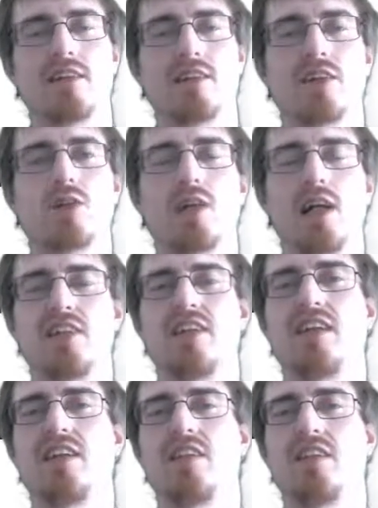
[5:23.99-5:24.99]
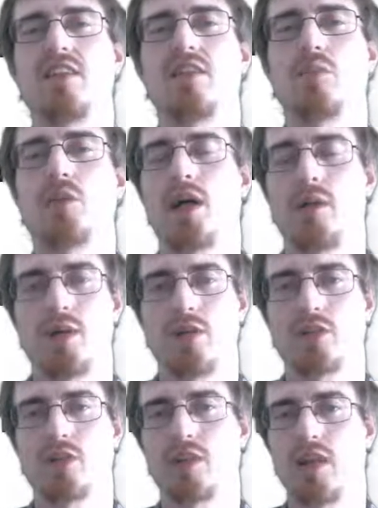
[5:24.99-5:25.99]
not crashing the system time
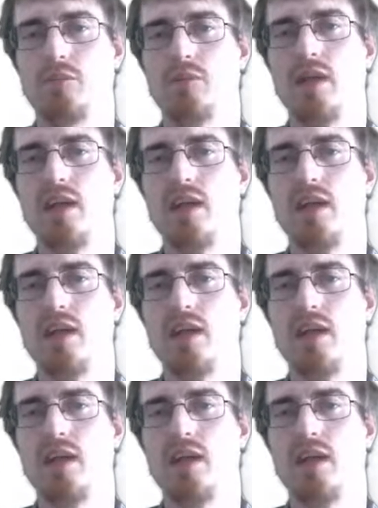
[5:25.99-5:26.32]
after time.